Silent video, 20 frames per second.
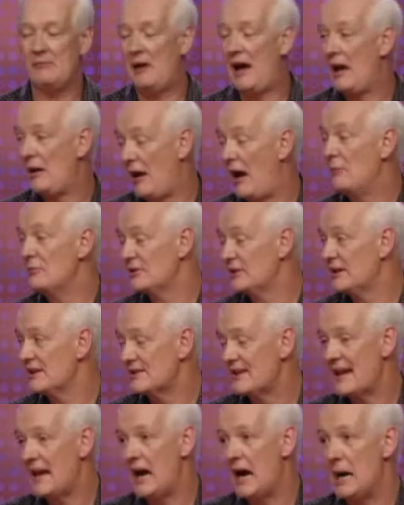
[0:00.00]
my, my, I was
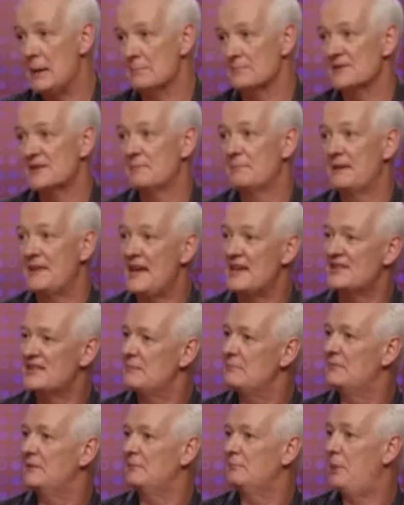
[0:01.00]
going to say humps, but that
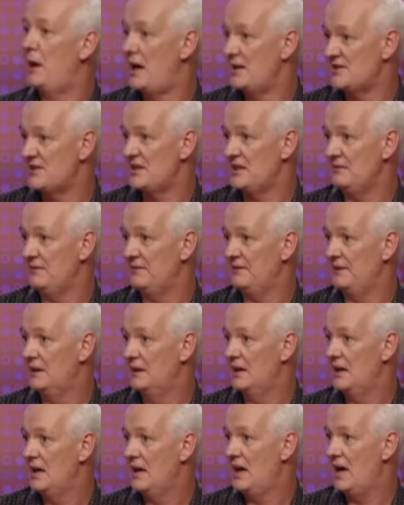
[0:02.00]
seemed positive.
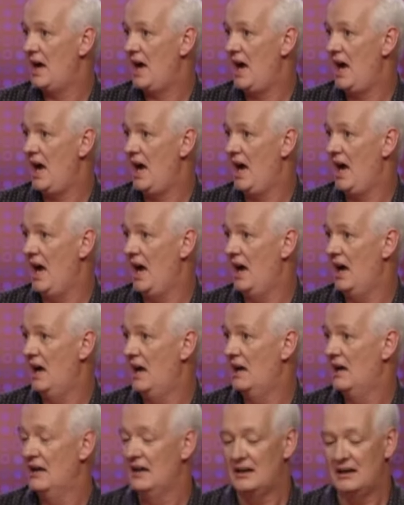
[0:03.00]
Uh. uh,
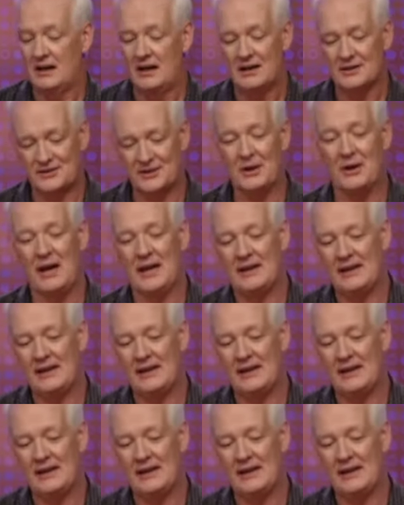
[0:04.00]
so